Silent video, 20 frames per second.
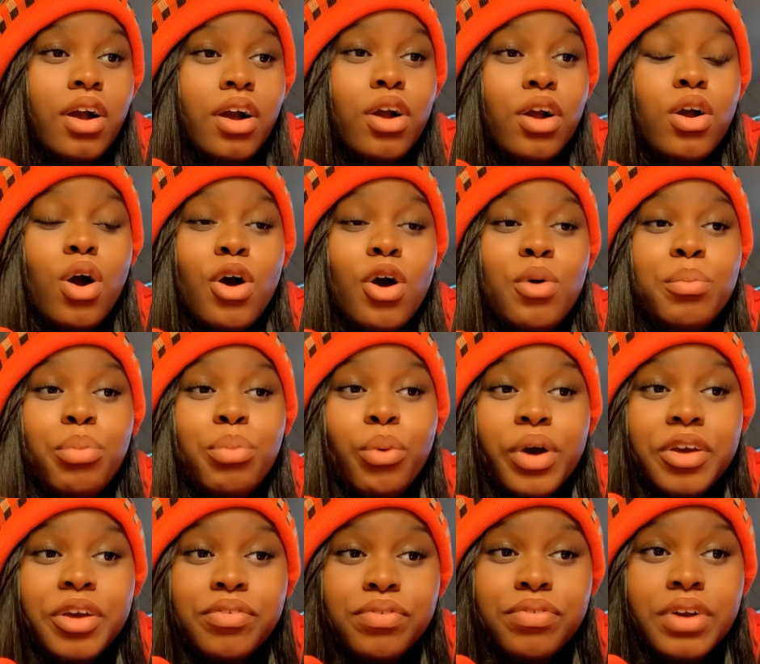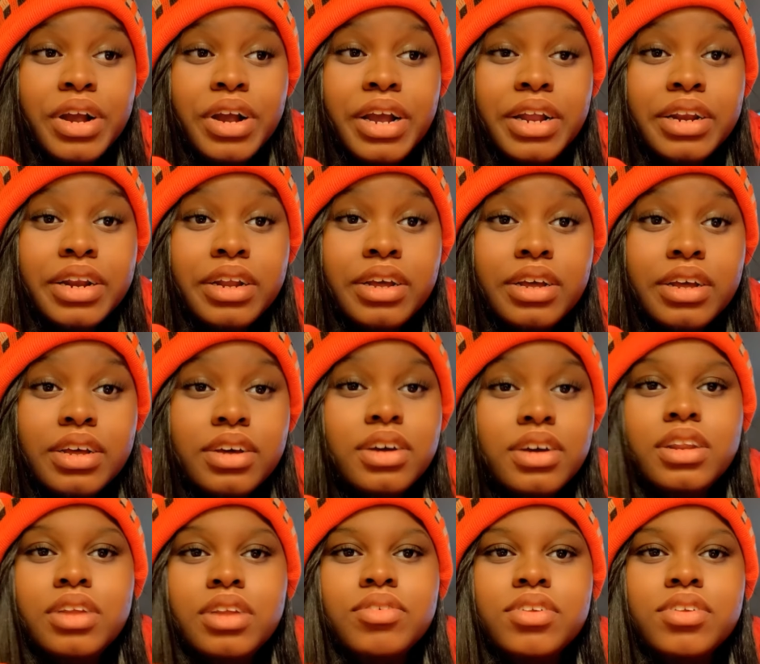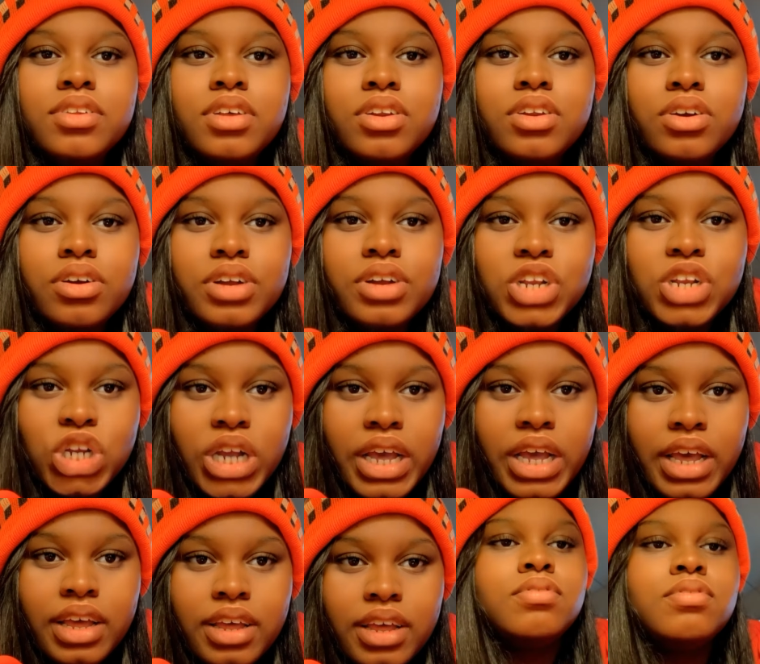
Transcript: Her own boyfriend couldn't even send her a jet.